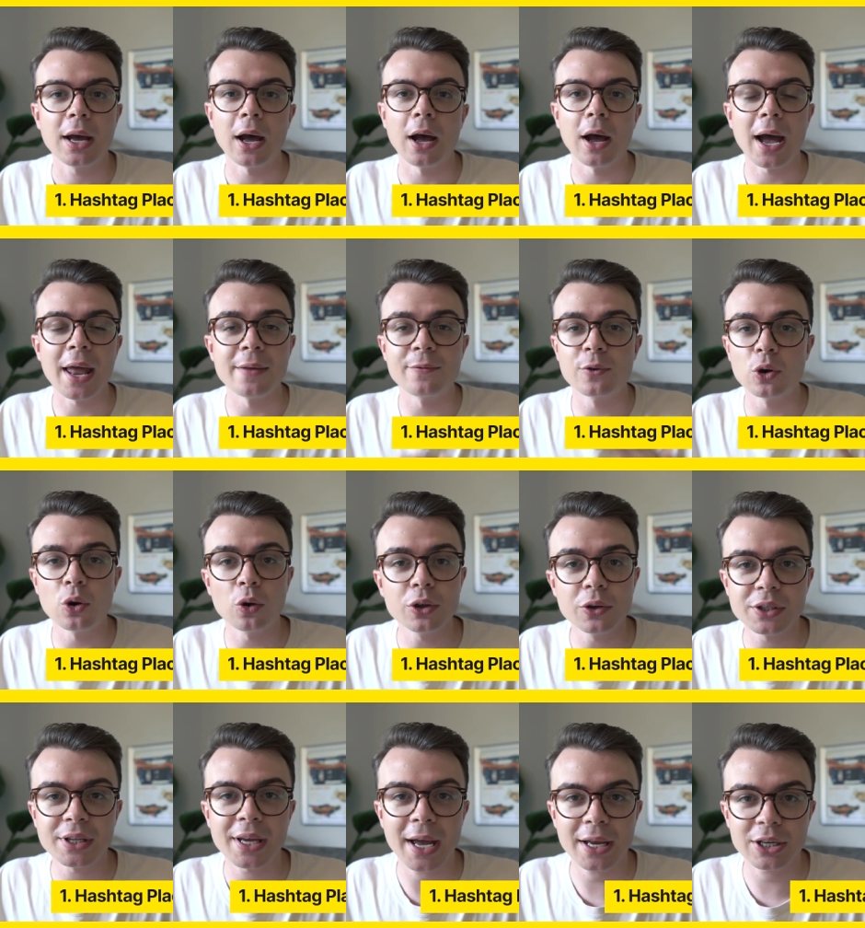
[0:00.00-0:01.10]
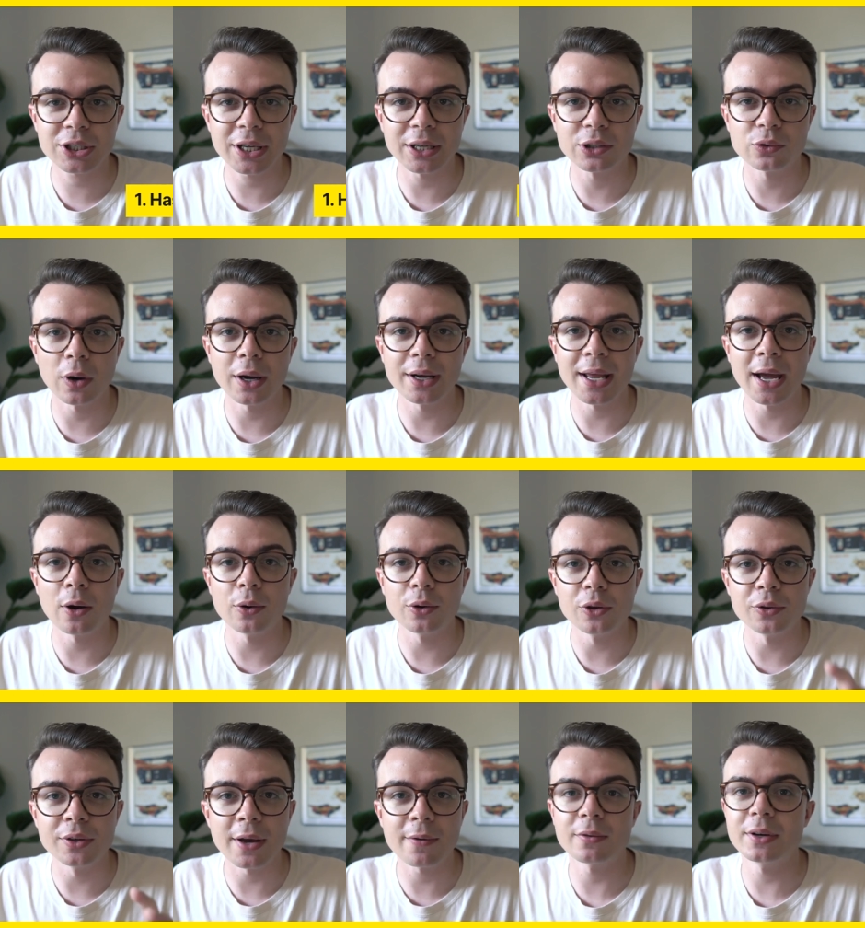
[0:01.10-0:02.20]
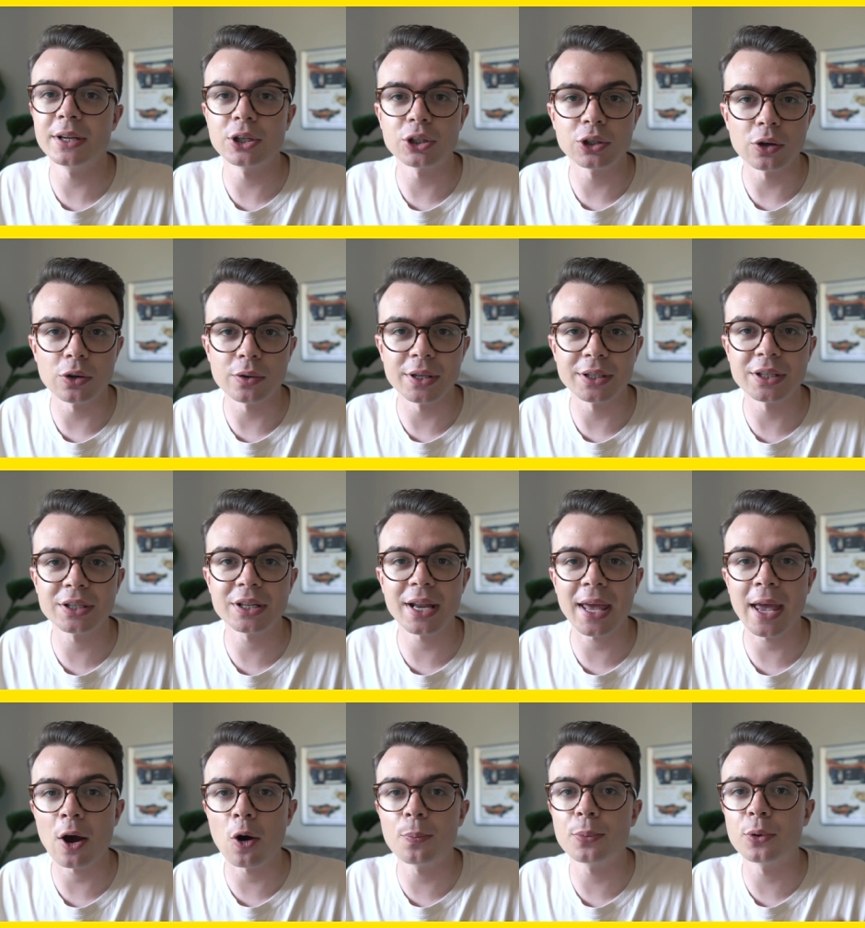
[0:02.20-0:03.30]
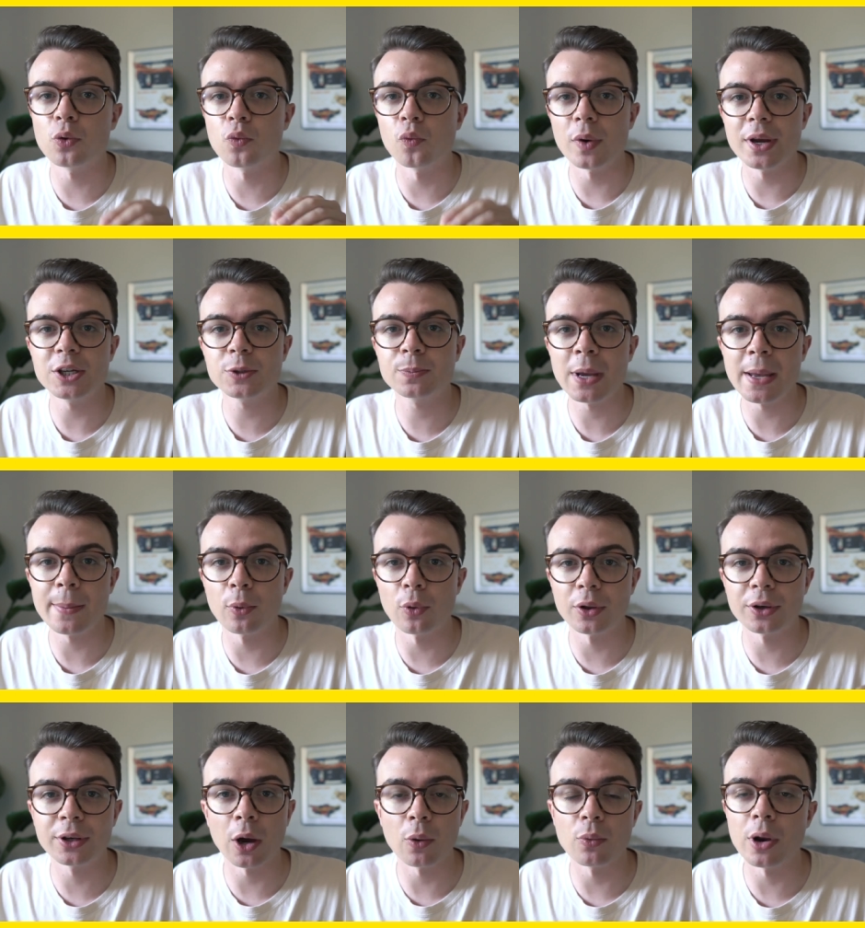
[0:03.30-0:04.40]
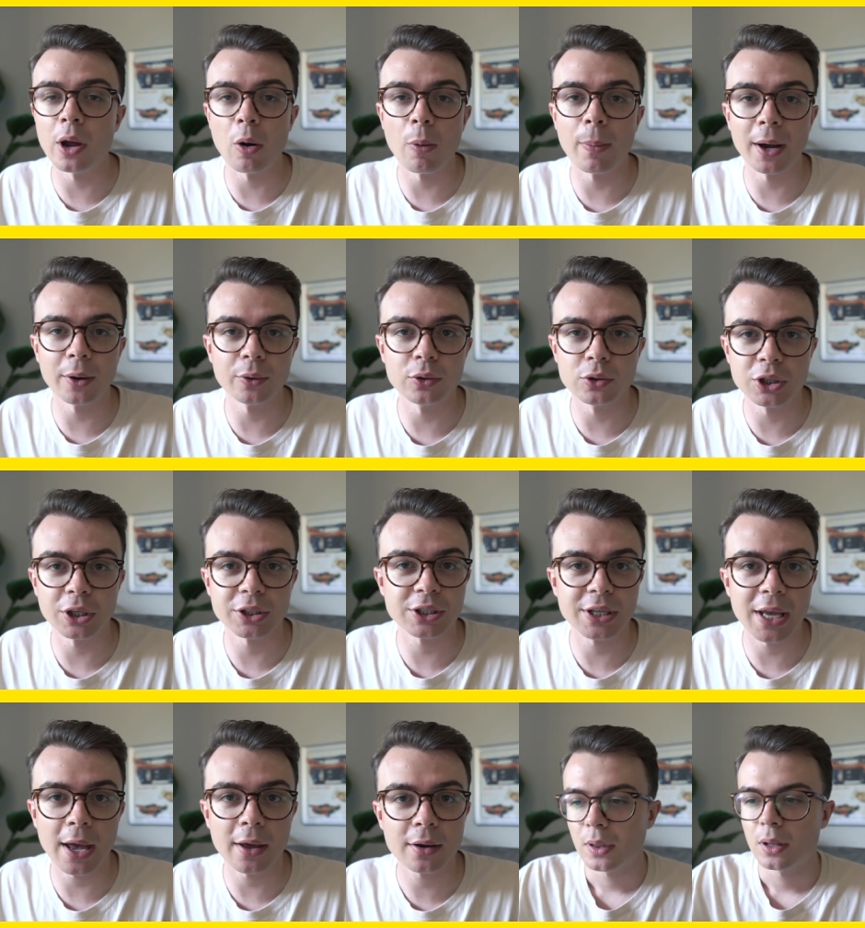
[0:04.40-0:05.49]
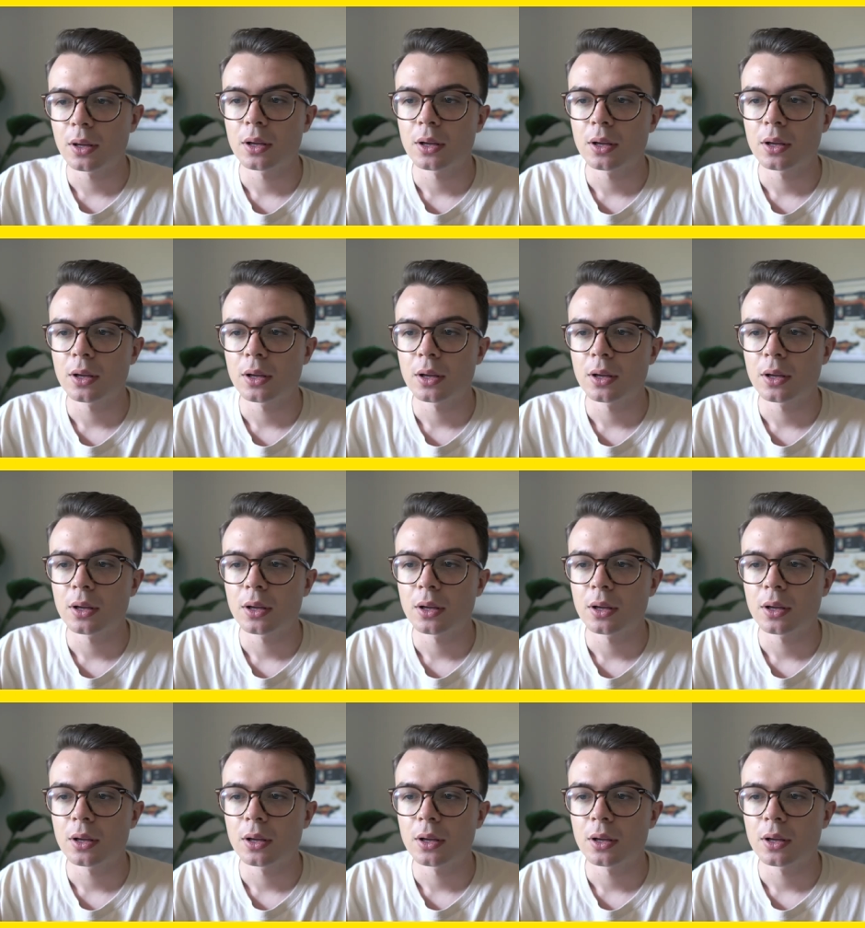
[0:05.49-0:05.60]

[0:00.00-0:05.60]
And if you're not using hashtags right now, you definitely should. This is going to help you reach people that don't know about you just yet.